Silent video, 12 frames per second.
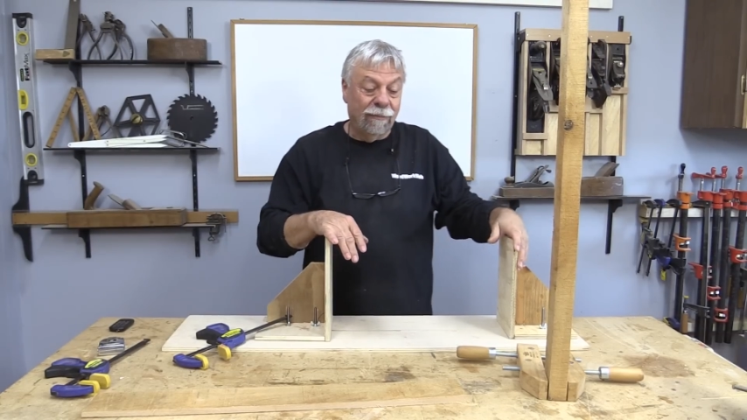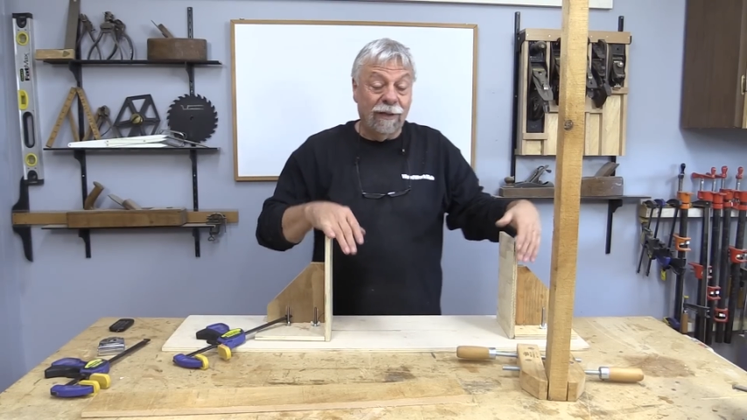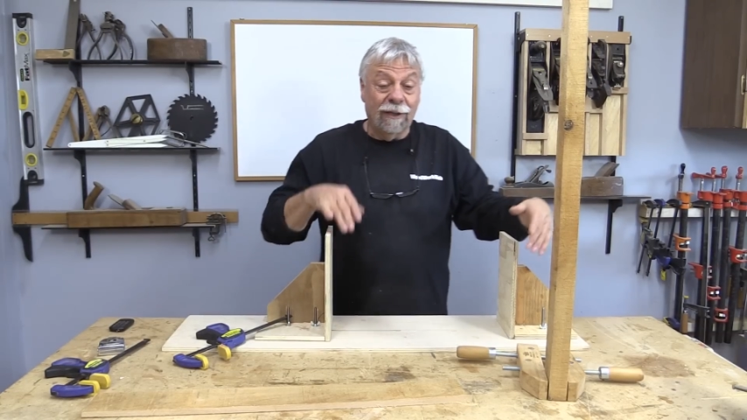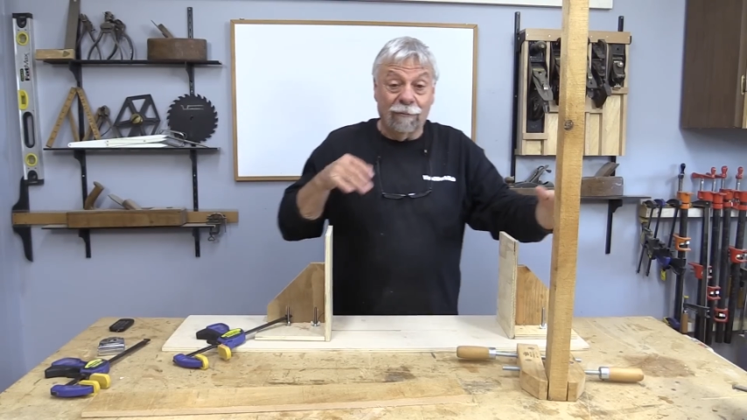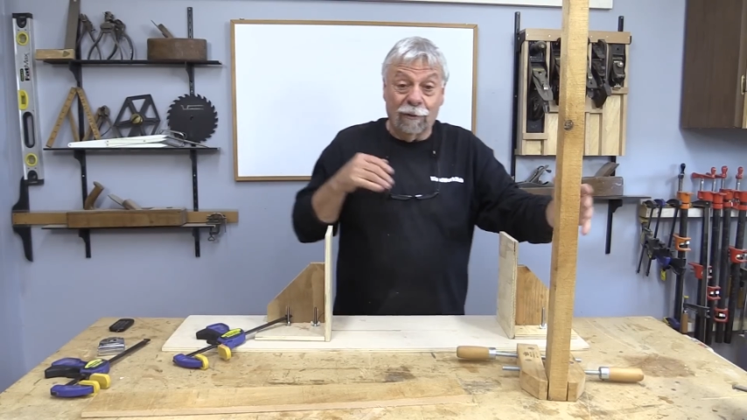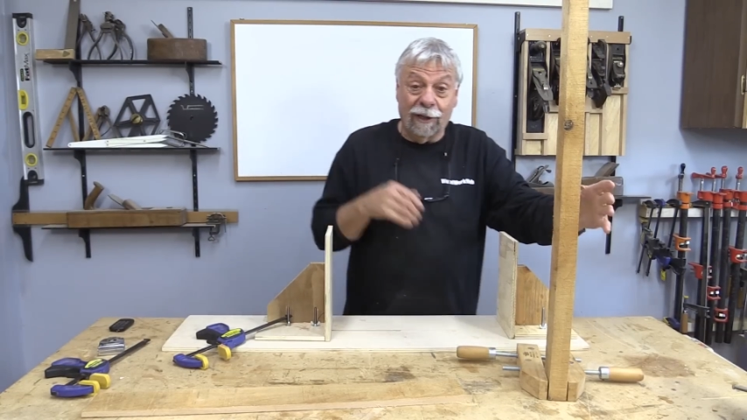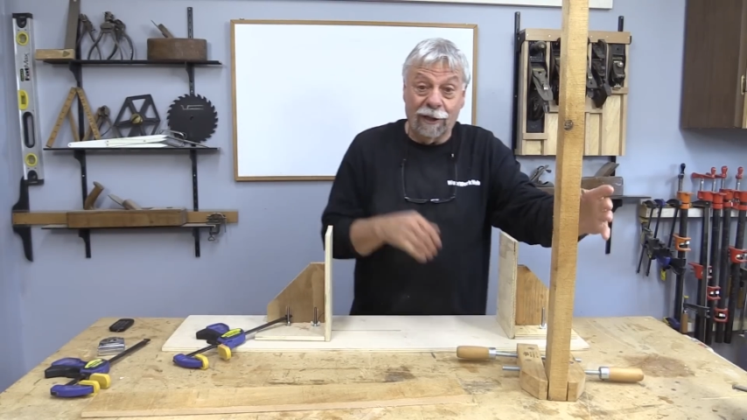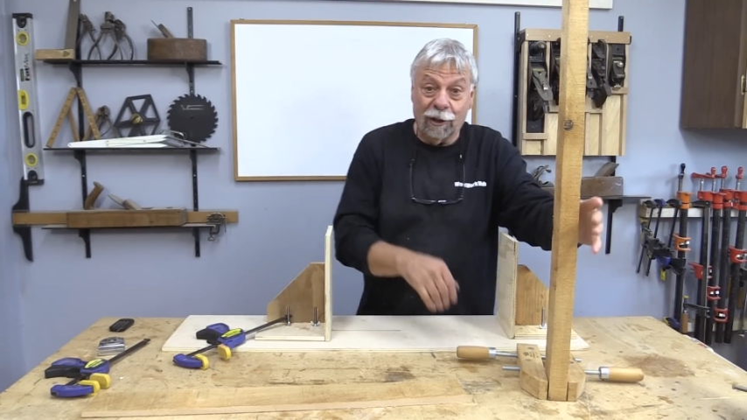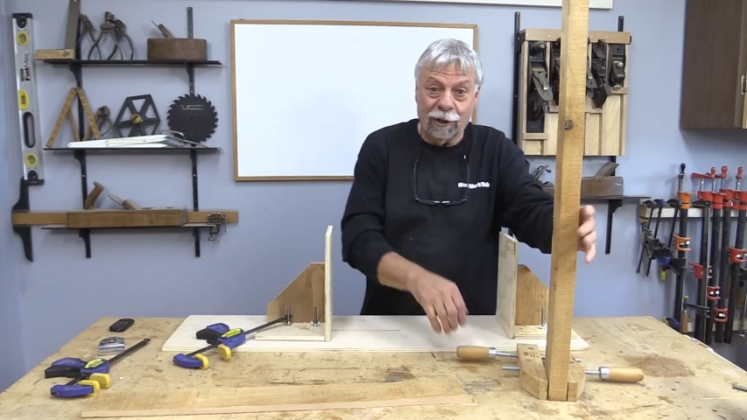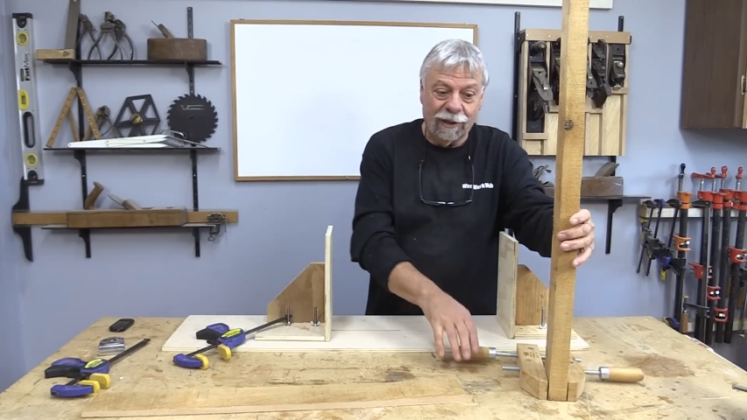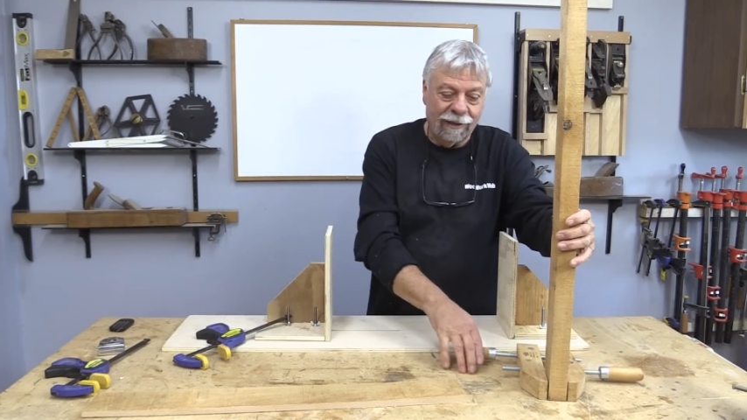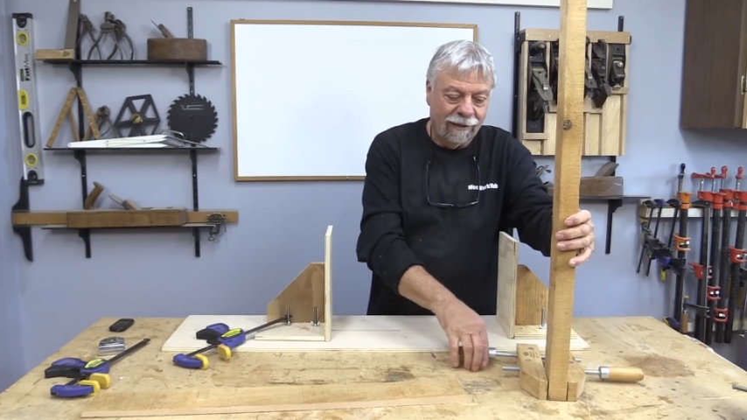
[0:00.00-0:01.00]
to be a really
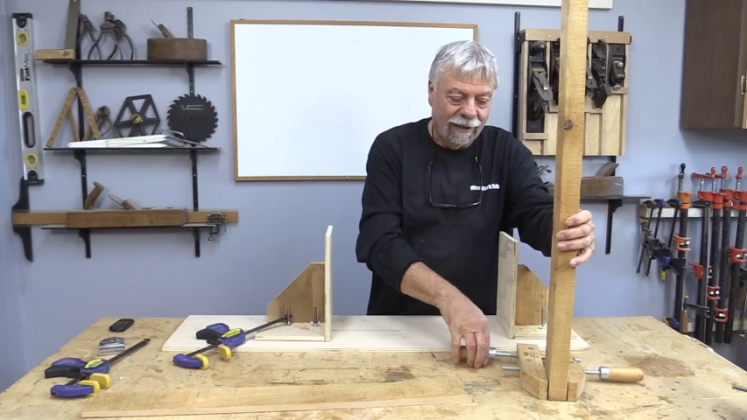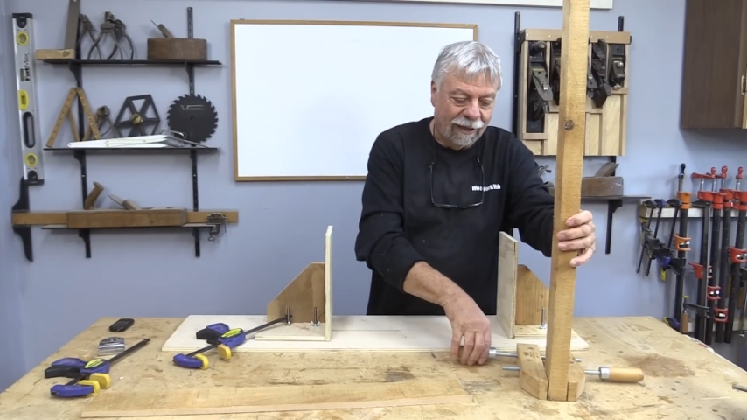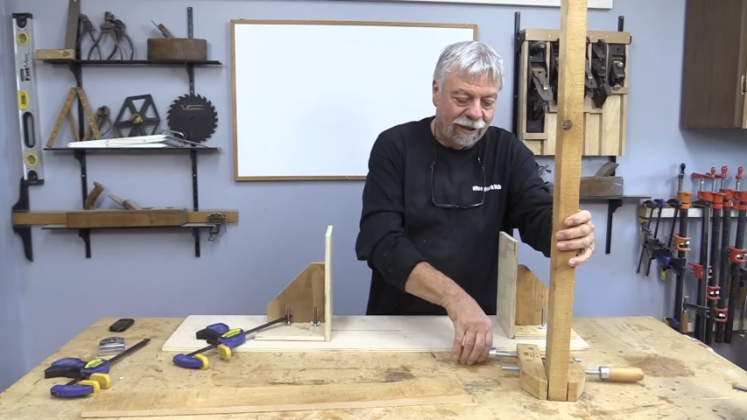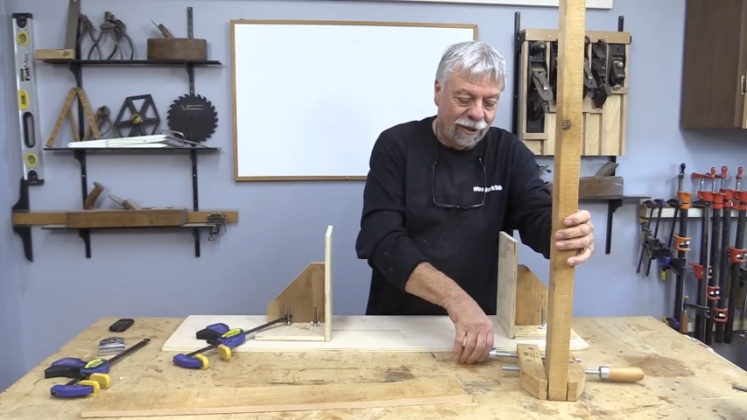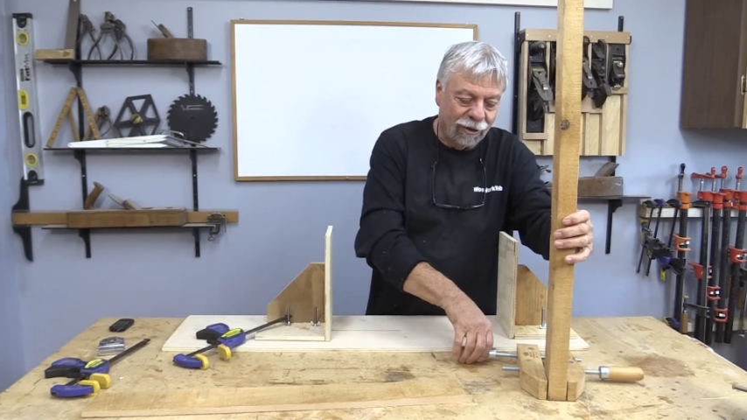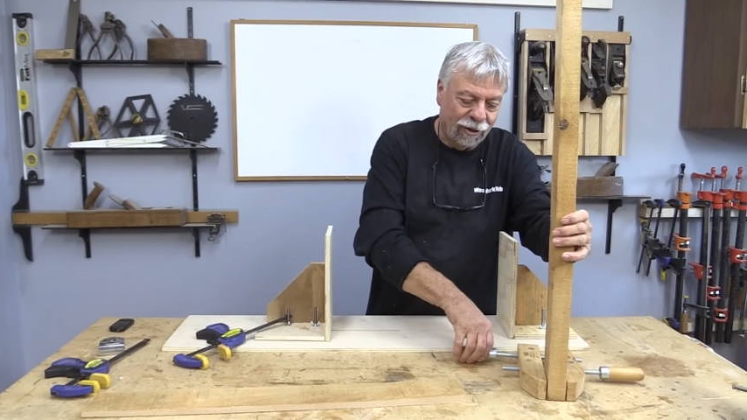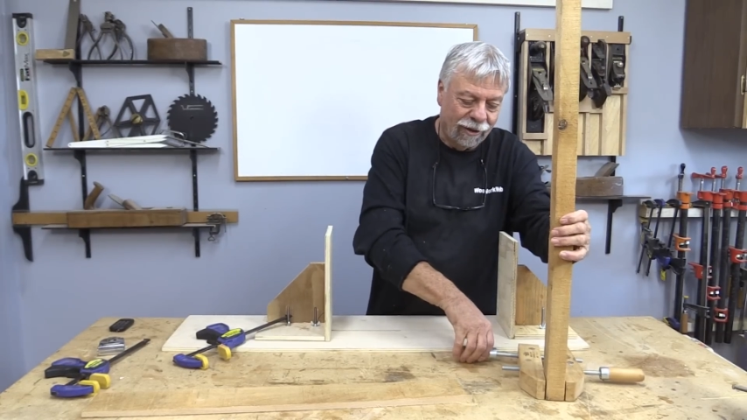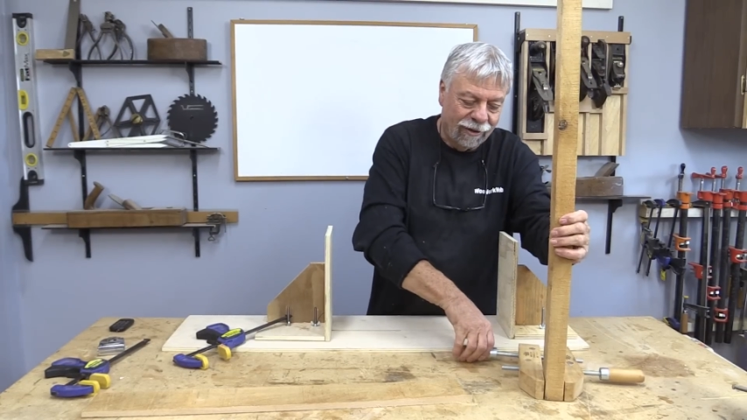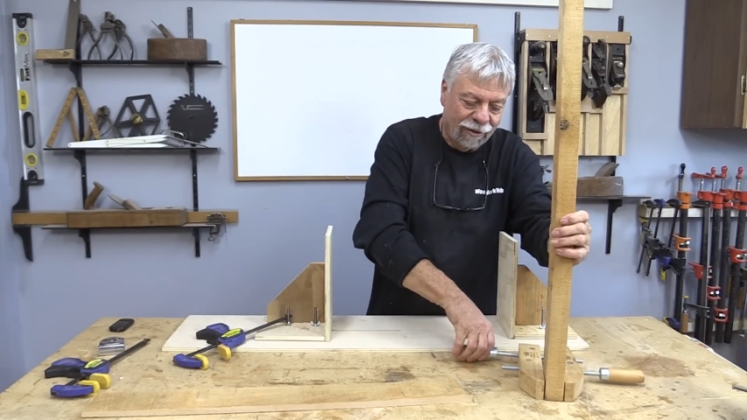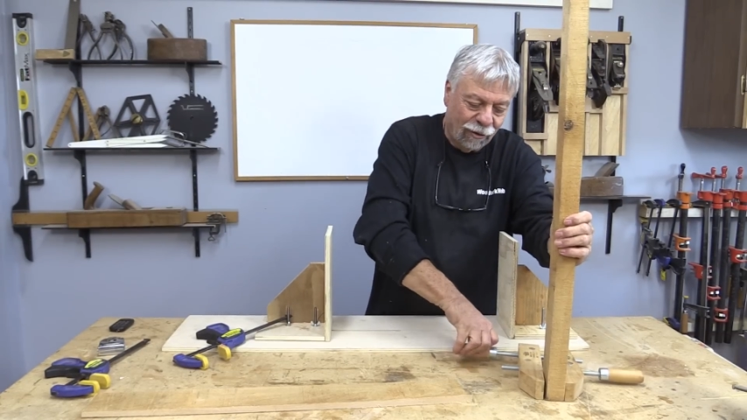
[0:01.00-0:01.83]
good addition.